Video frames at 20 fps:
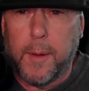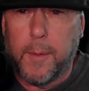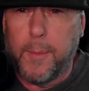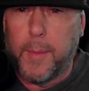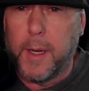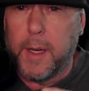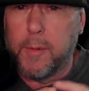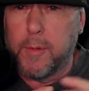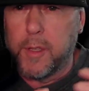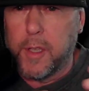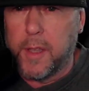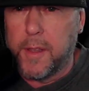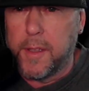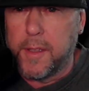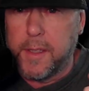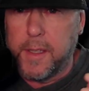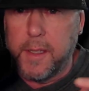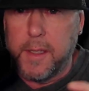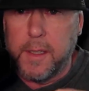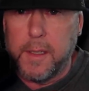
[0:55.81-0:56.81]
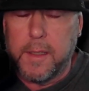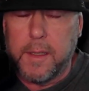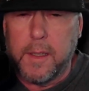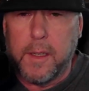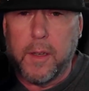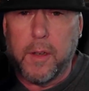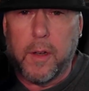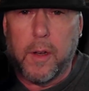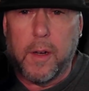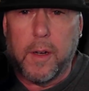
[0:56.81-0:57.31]
but it was on the
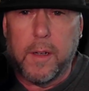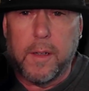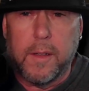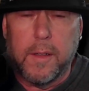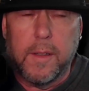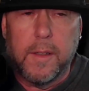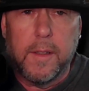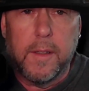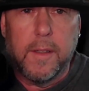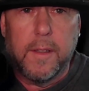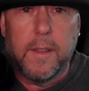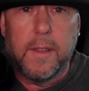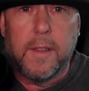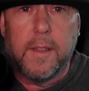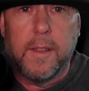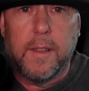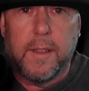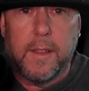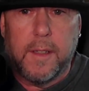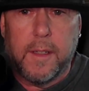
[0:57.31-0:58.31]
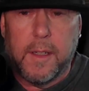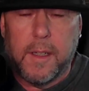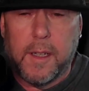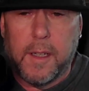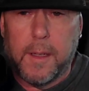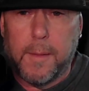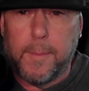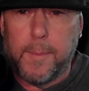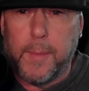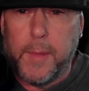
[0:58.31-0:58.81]
CDCR.
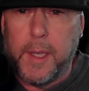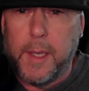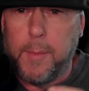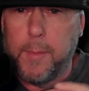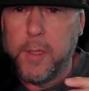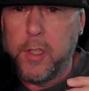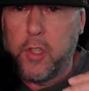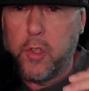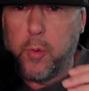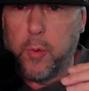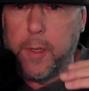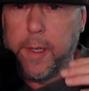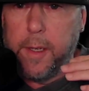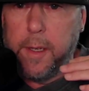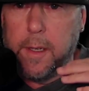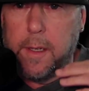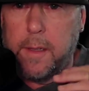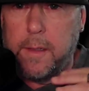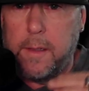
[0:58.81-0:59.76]
In between